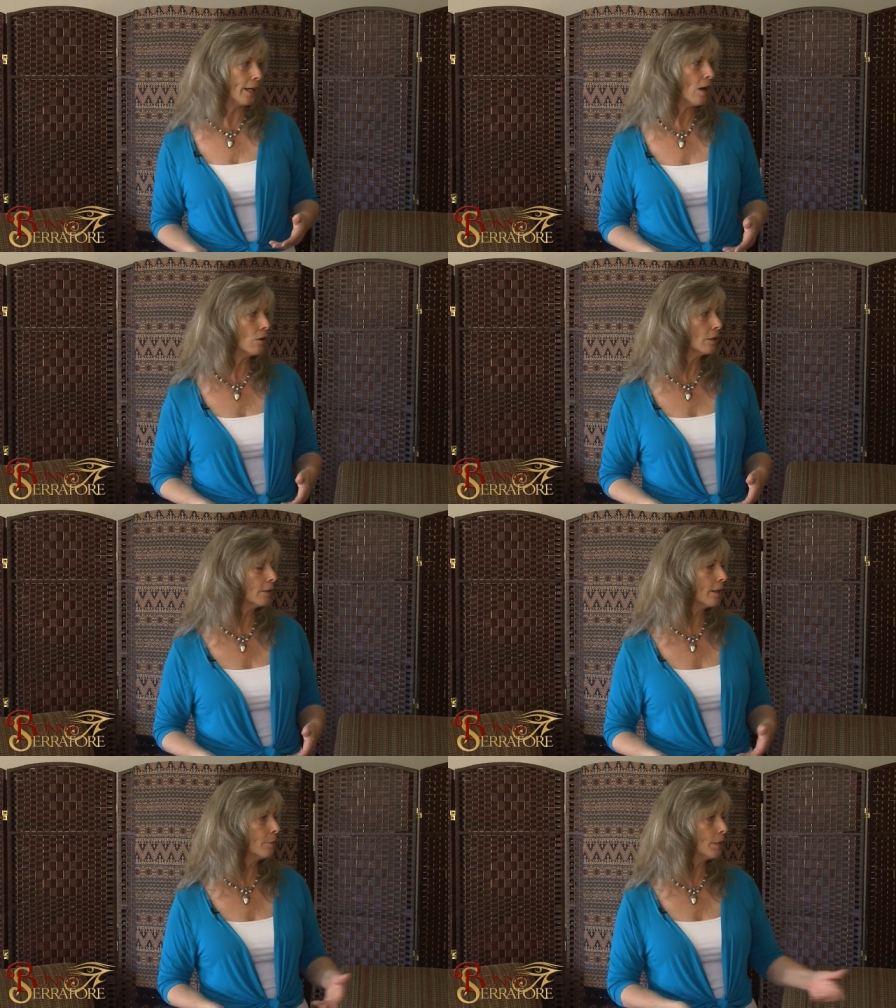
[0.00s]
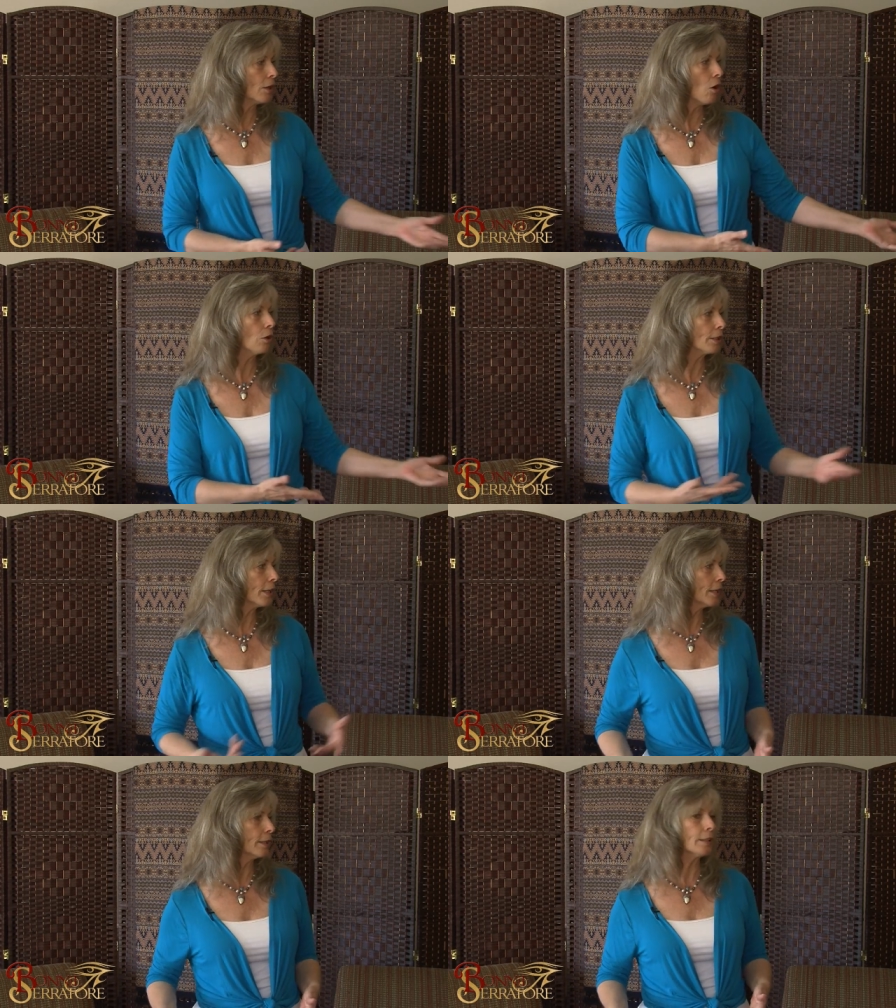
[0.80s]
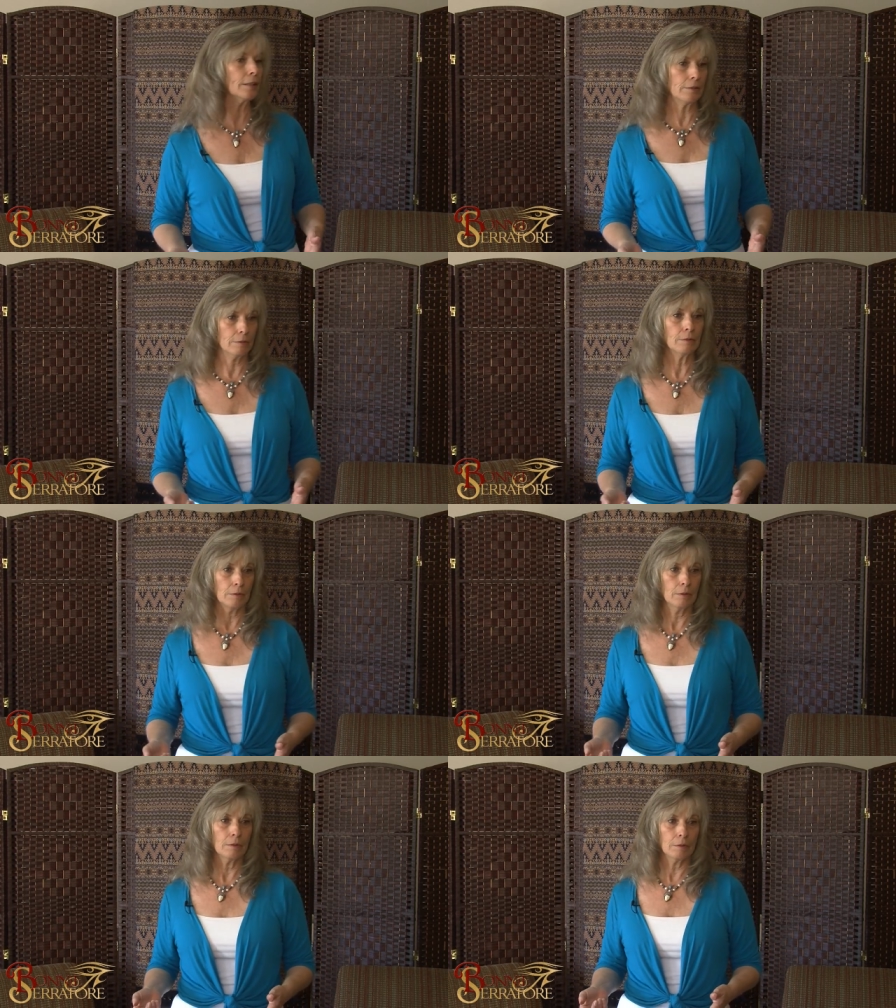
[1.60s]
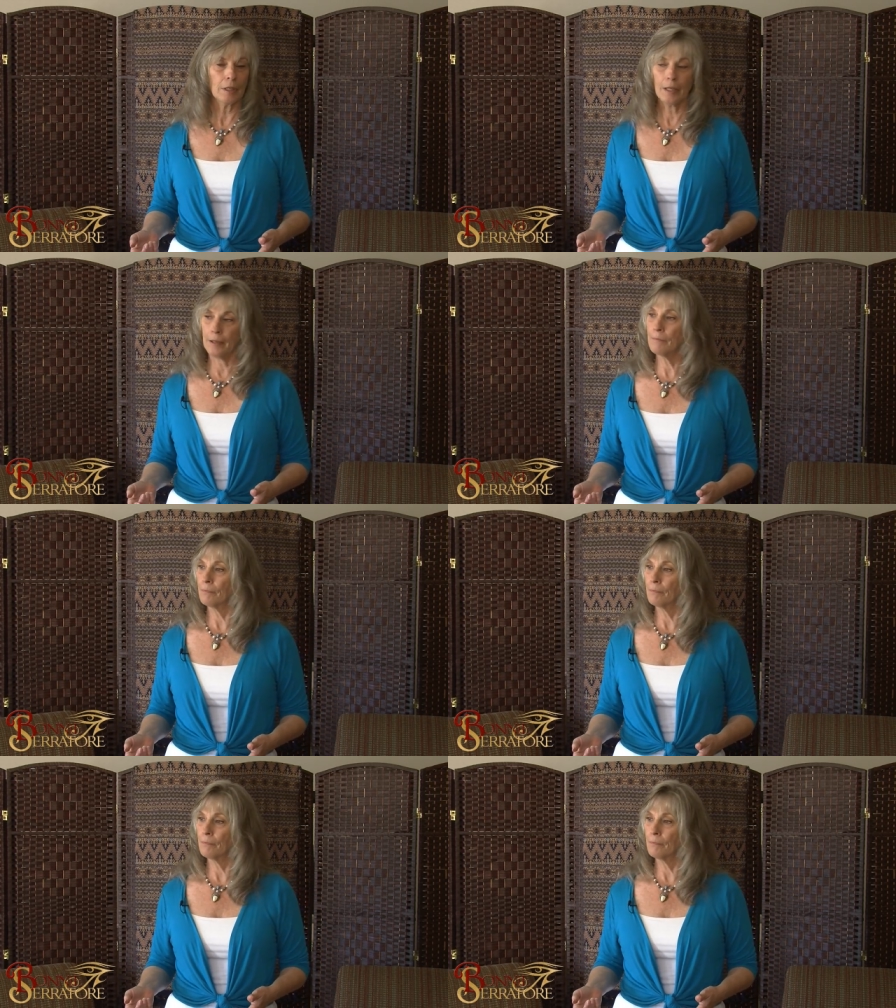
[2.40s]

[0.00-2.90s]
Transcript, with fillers: How can they be calling that in? Okay?